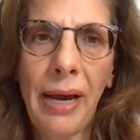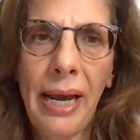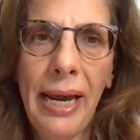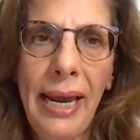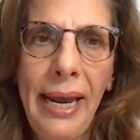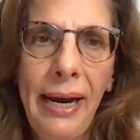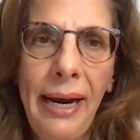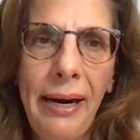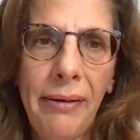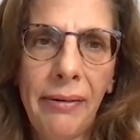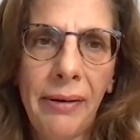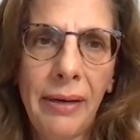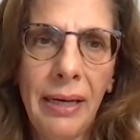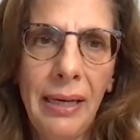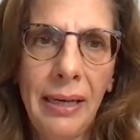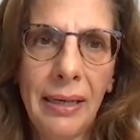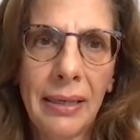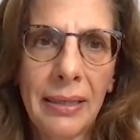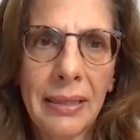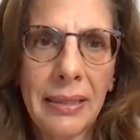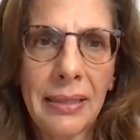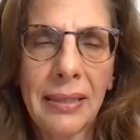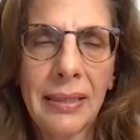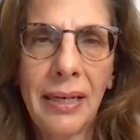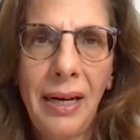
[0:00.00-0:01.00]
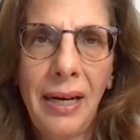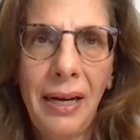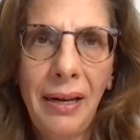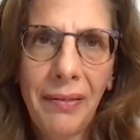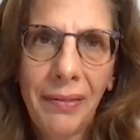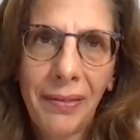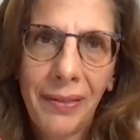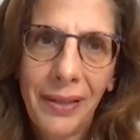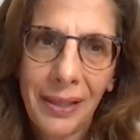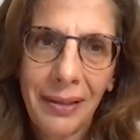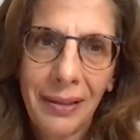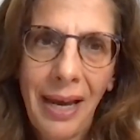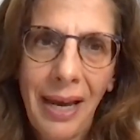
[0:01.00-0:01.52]
areas
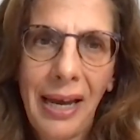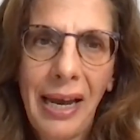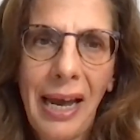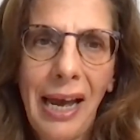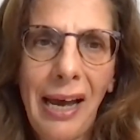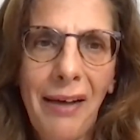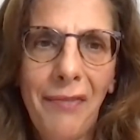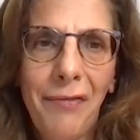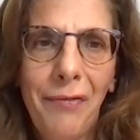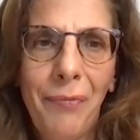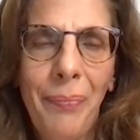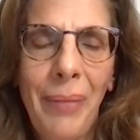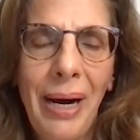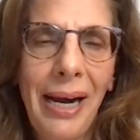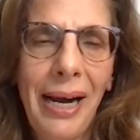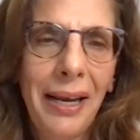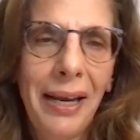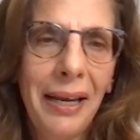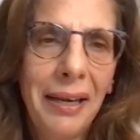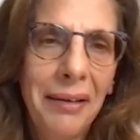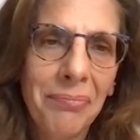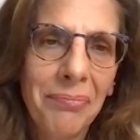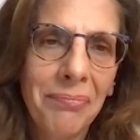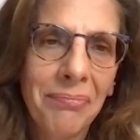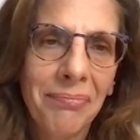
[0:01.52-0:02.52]
that I have my,